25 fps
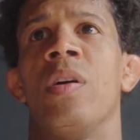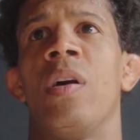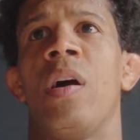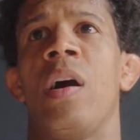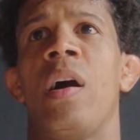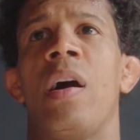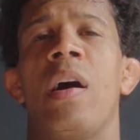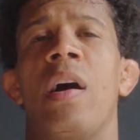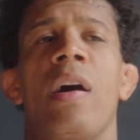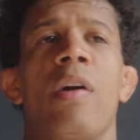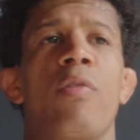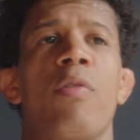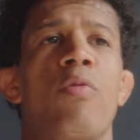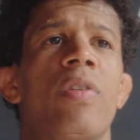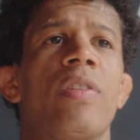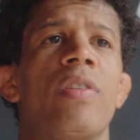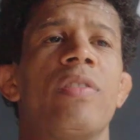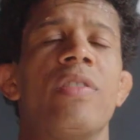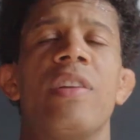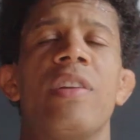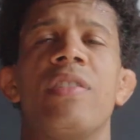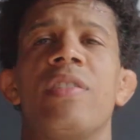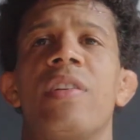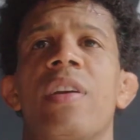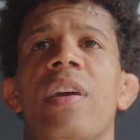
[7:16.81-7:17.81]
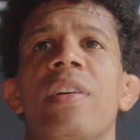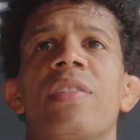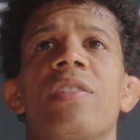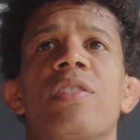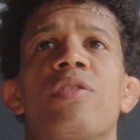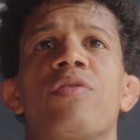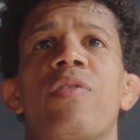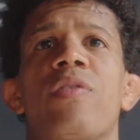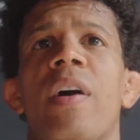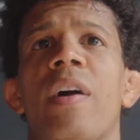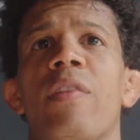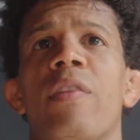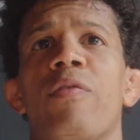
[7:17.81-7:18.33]
Ah, I want to dedicate
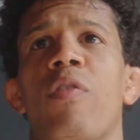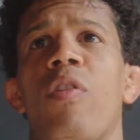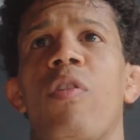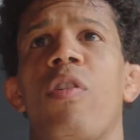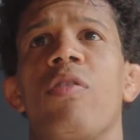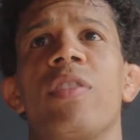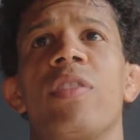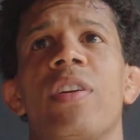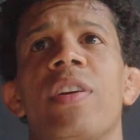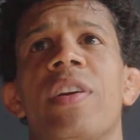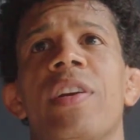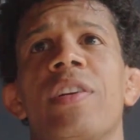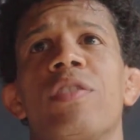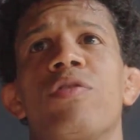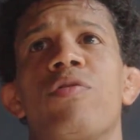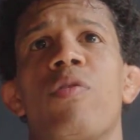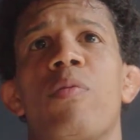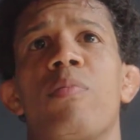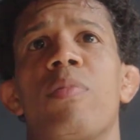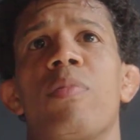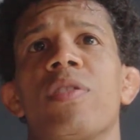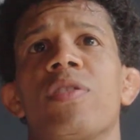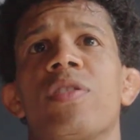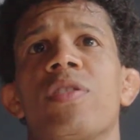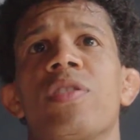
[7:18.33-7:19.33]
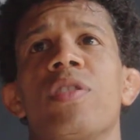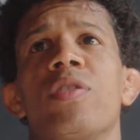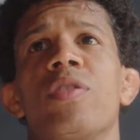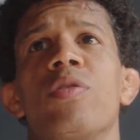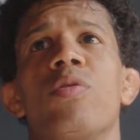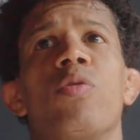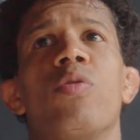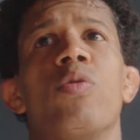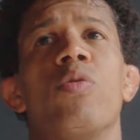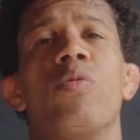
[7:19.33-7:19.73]
this fight for all the kids from Brazil